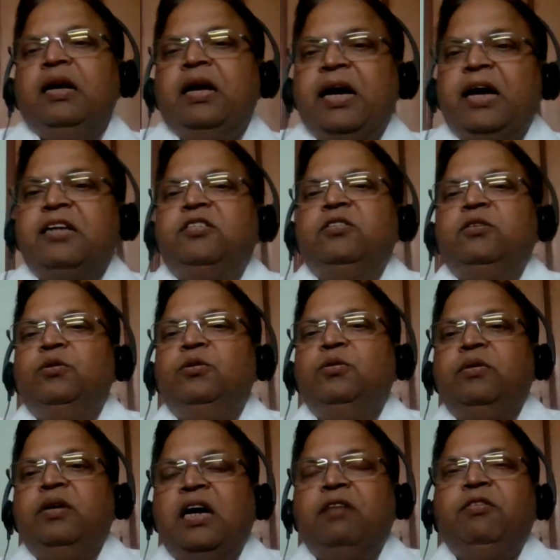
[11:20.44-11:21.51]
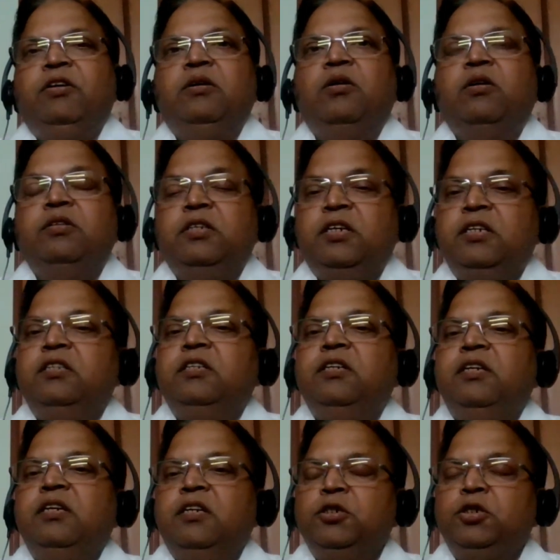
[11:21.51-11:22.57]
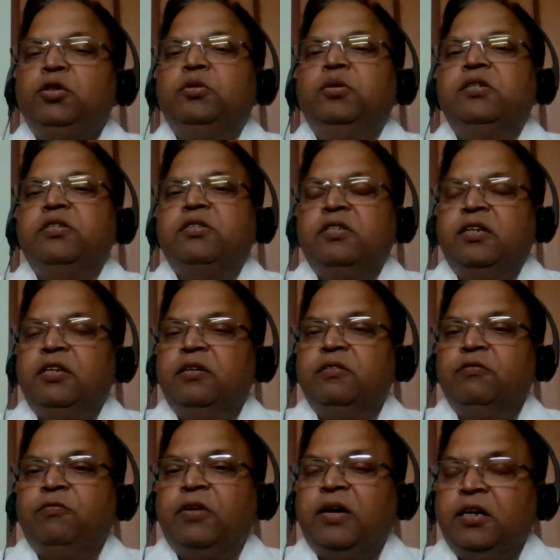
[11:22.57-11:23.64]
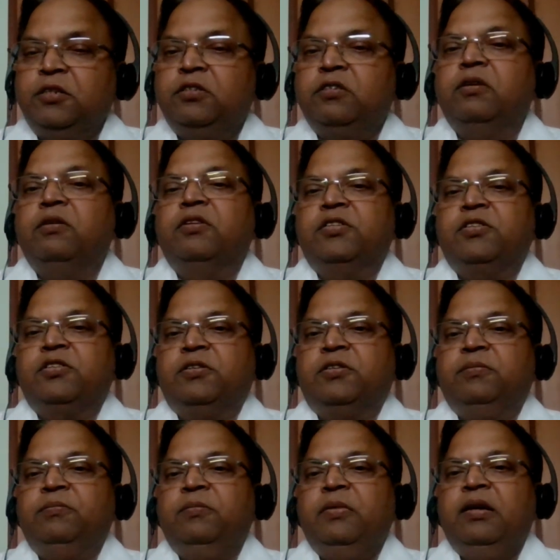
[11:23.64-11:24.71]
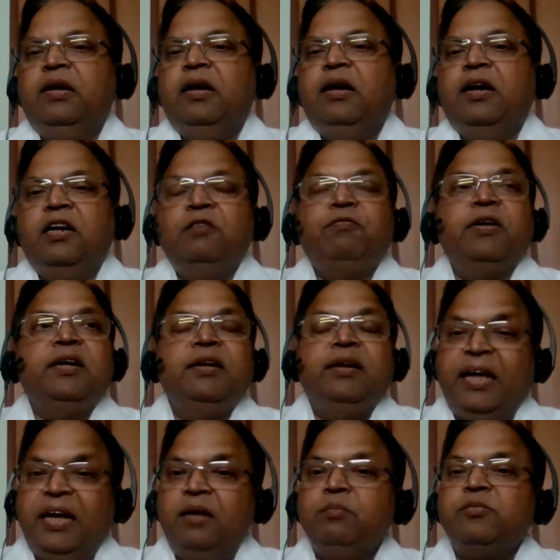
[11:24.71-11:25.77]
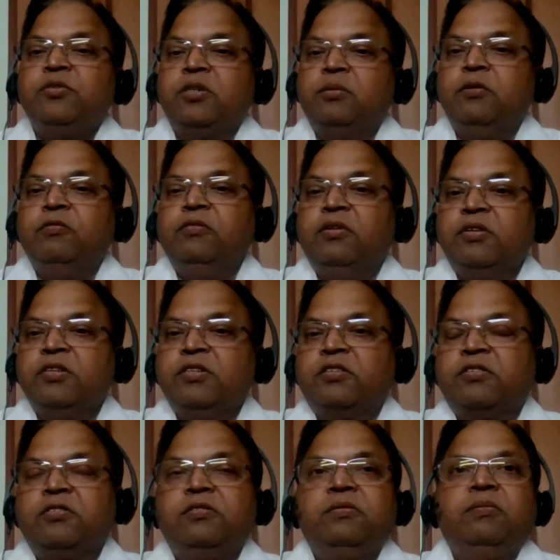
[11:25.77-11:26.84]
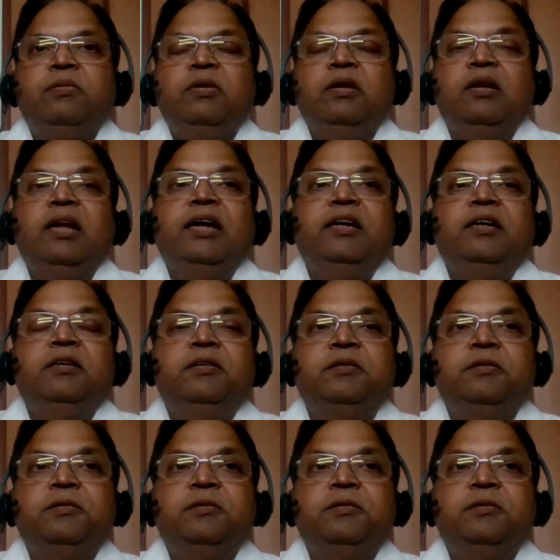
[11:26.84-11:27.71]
as having got in the insurance and financial risk. And if I name some of the risks, like